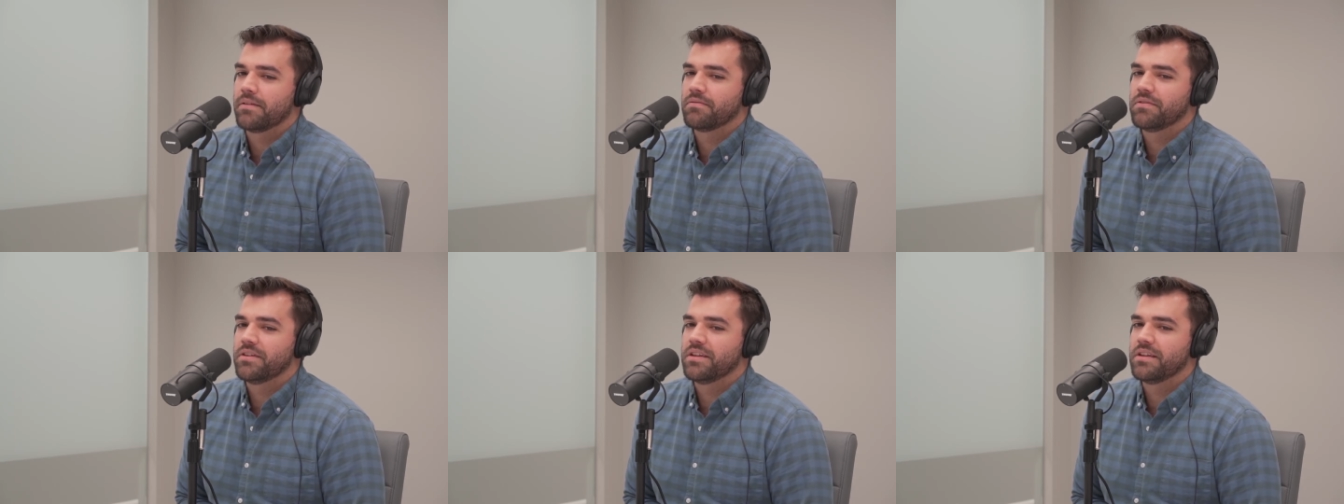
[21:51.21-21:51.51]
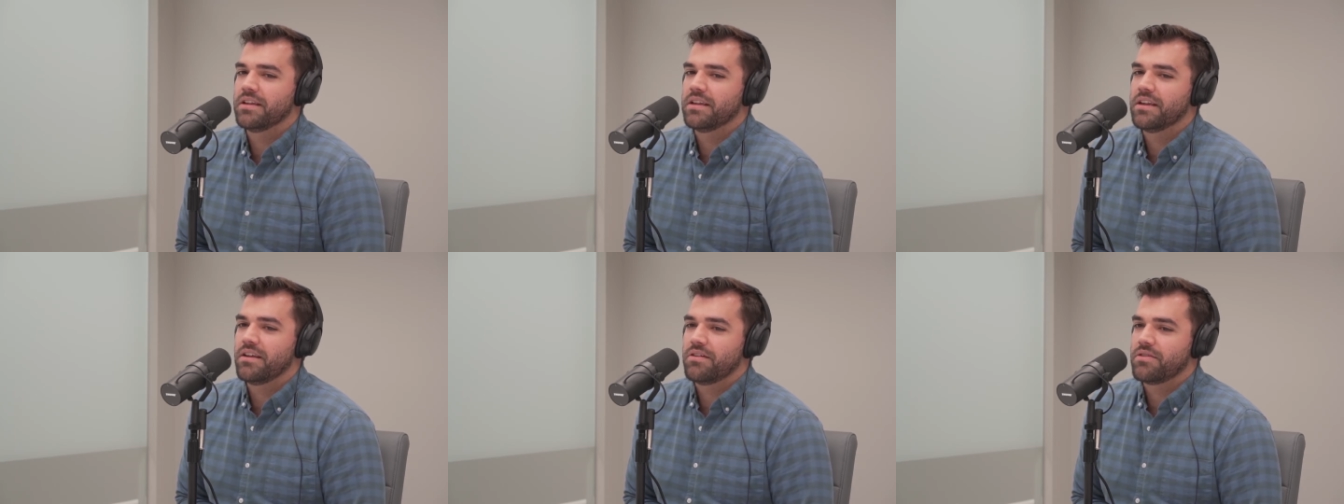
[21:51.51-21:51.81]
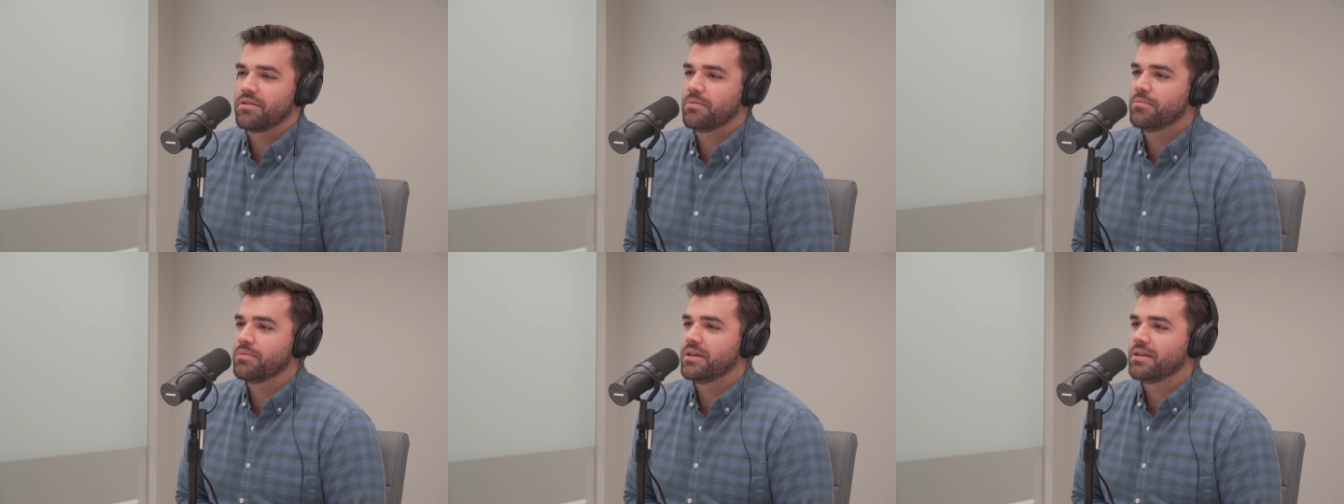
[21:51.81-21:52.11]

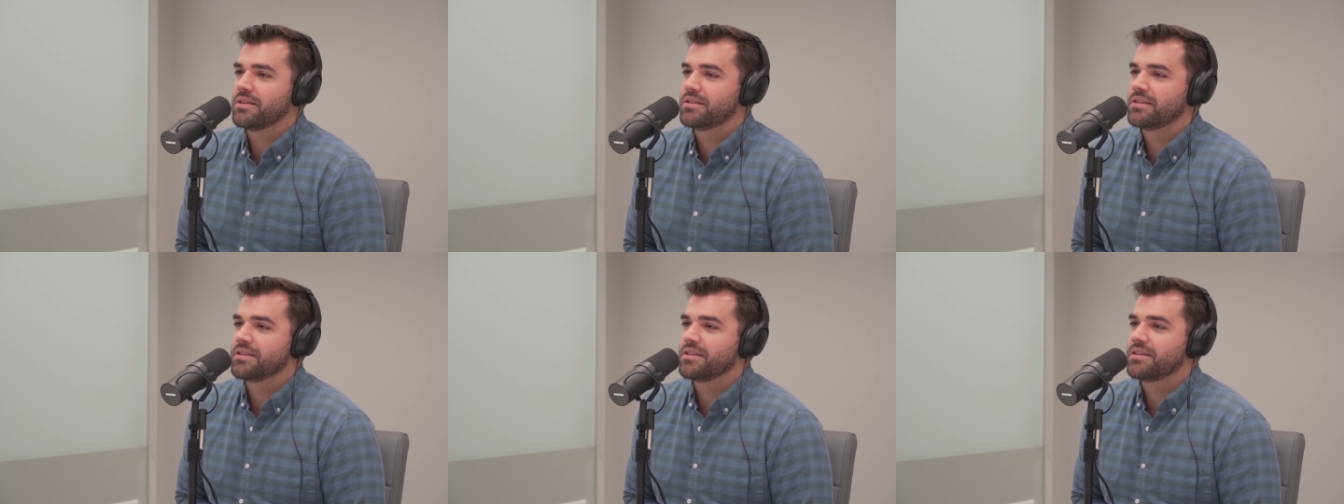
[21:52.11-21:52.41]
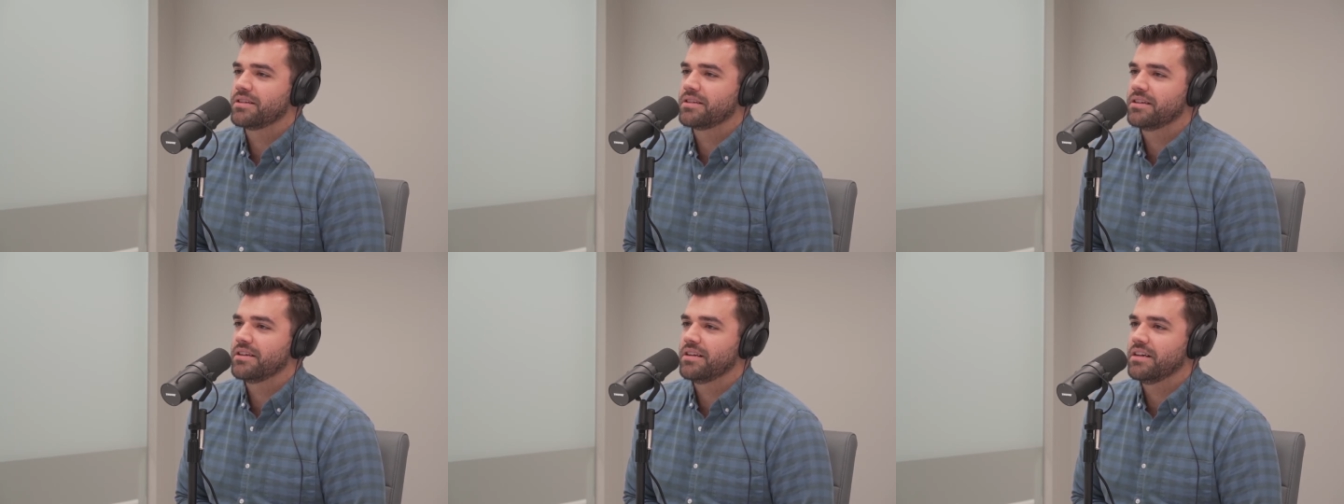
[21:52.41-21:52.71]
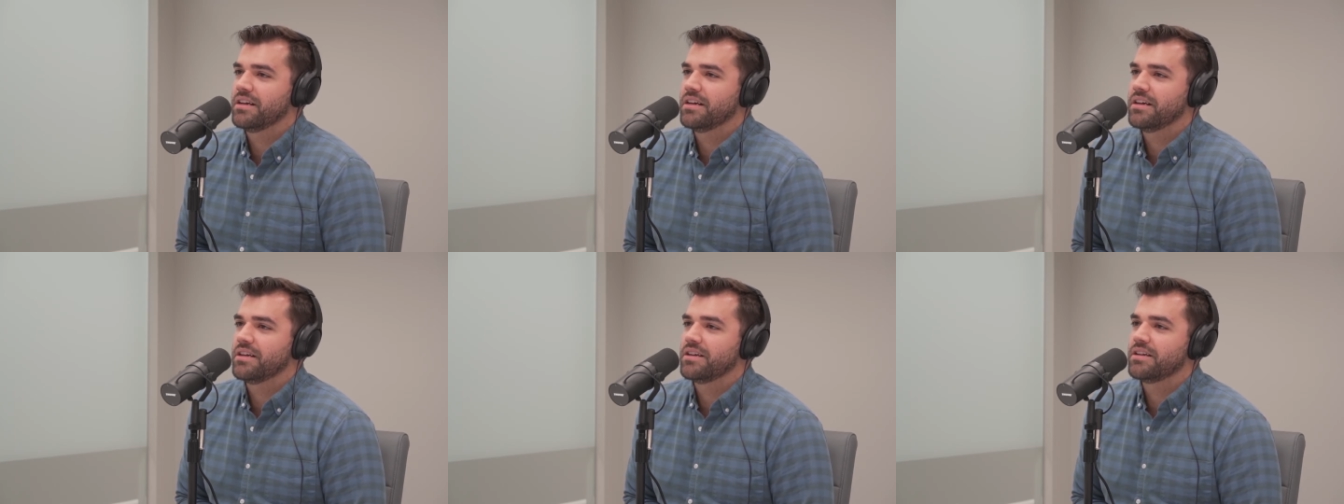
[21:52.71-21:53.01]
nothing beats
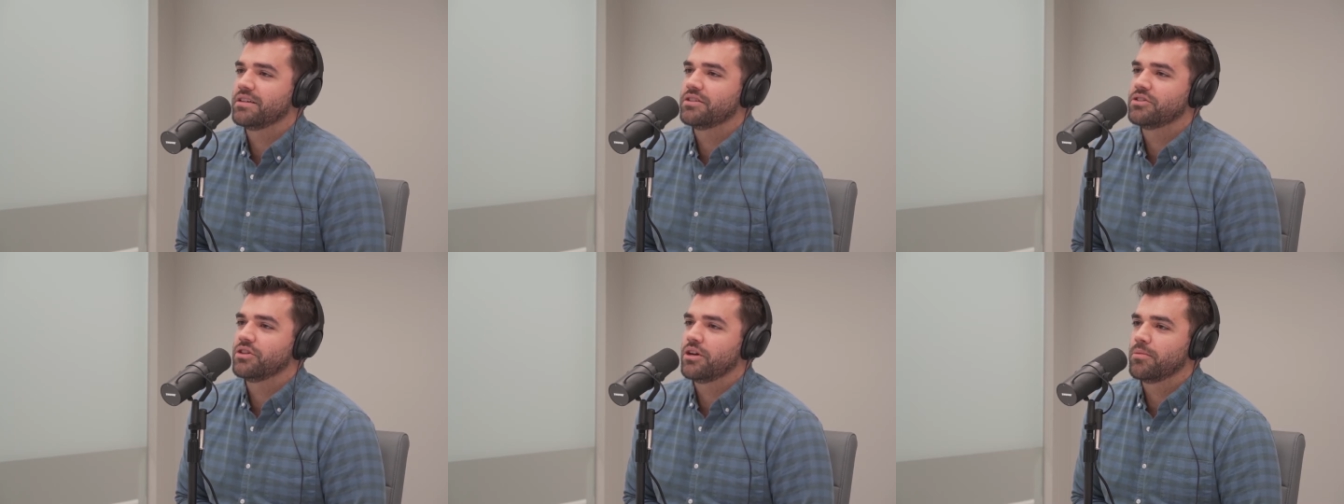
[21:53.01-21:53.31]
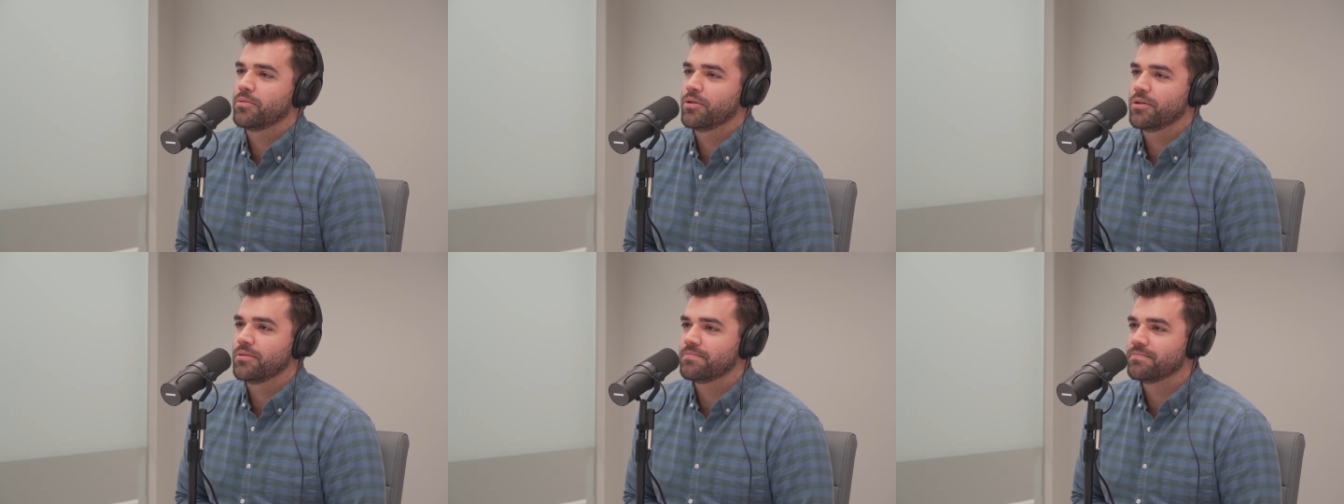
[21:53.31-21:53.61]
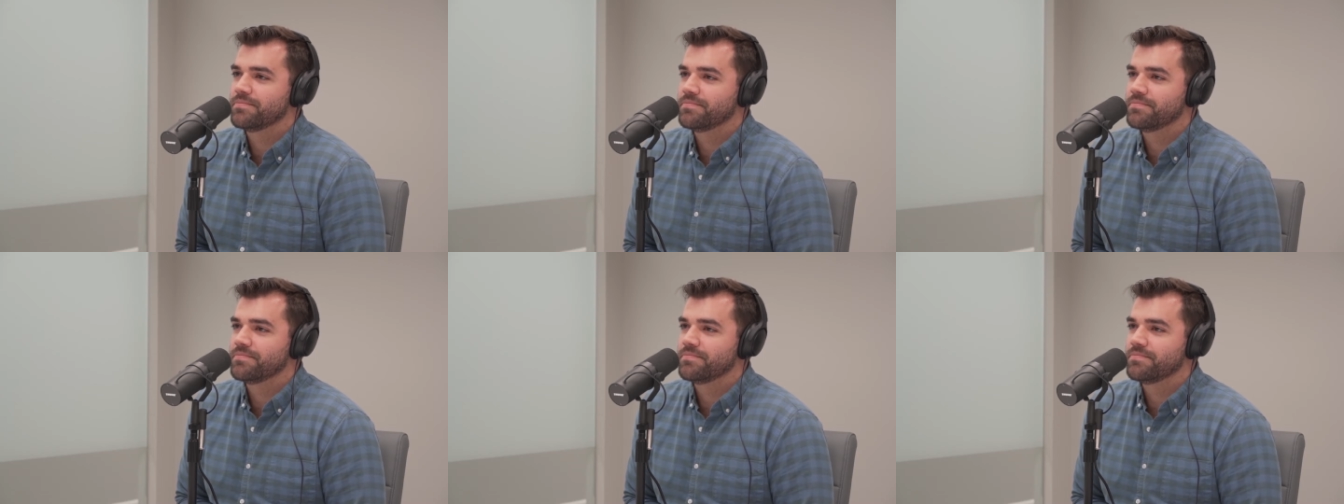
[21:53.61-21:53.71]
jailbird.